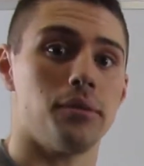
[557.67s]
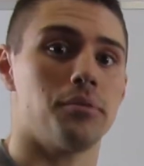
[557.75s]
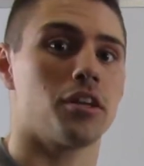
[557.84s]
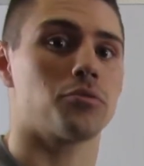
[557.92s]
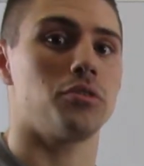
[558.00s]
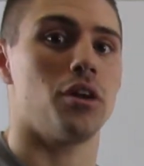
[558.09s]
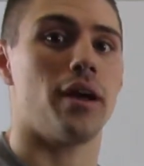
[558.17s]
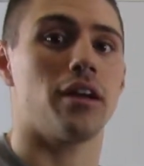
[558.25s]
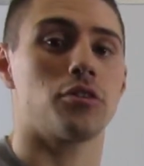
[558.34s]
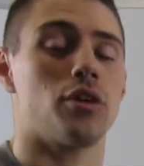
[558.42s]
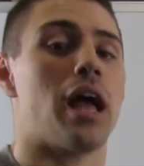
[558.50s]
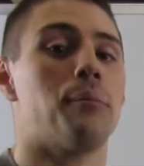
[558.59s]
Because we know
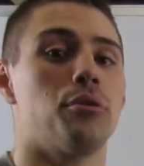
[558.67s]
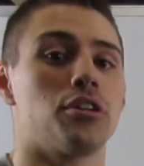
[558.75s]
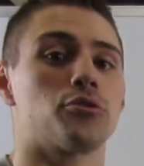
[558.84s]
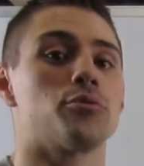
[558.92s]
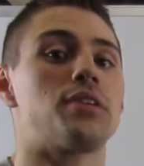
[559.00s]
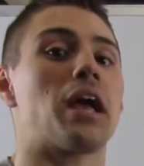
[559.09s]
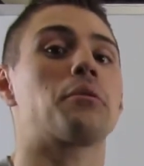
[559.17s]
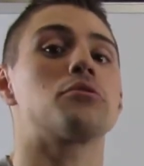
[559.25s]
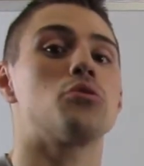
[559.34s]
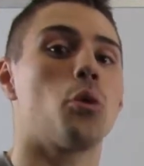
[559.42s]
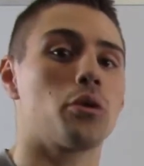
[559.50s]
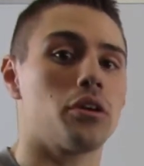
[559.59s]
putting groups
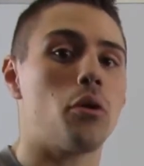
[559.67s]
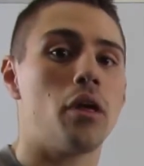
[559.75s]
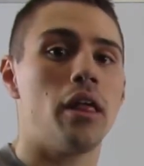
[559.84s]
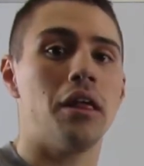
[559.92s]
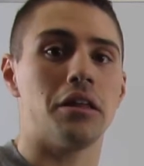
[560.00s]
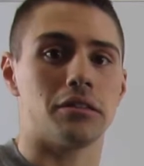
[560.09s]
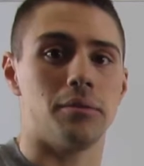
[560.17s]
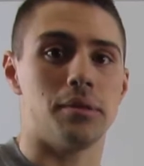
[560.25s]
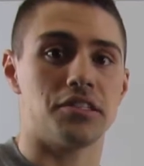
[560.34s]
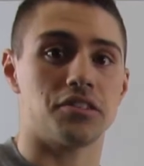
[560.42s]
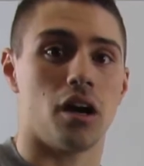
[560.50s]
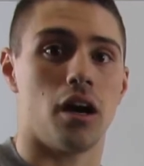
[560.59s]
equatorial
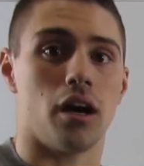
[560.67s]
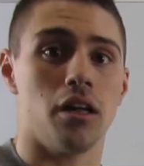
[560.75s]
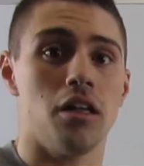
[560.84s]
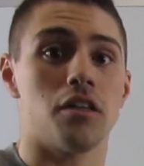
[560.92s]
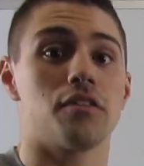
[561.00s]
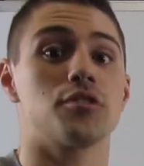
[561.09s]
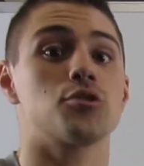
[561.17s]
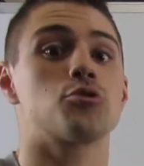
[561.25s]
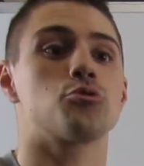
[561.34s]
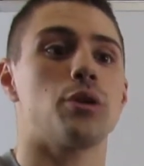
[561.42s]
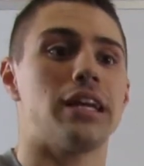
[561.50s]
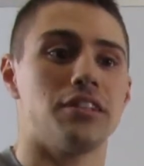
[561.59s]
limits the
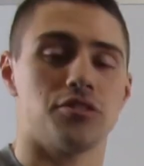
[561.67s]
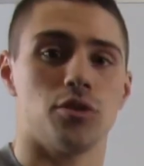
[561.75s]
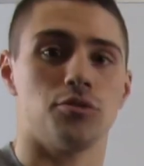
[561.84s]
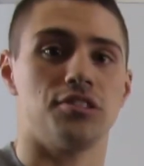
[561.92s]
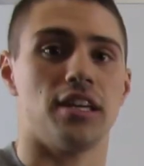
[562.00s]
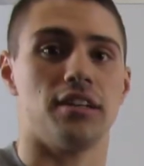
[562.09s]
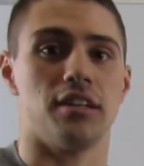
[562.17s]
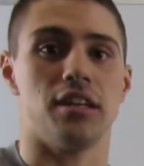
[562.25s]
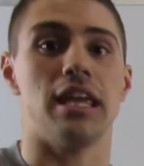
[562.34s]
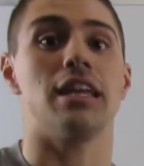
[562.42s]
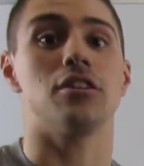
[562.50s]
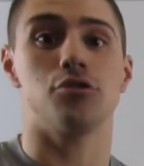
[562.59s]
strain associated
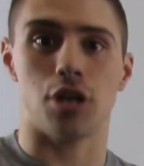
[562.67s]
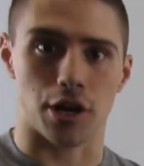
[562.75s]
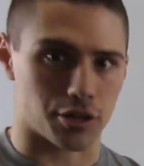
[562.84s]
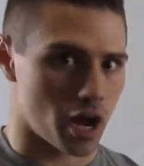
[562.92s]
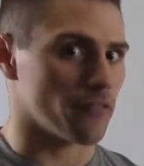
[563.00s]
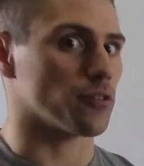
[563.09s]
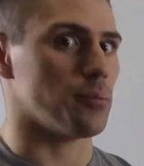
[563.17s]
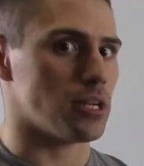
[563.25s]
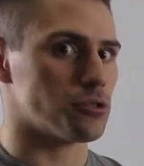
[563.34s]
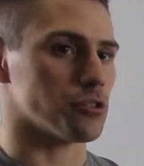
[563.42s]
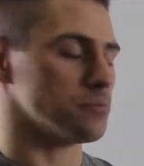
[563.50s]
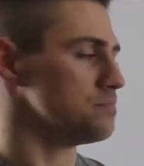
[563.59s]
in a chair
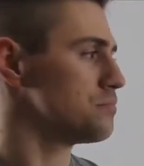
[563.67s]
conformation.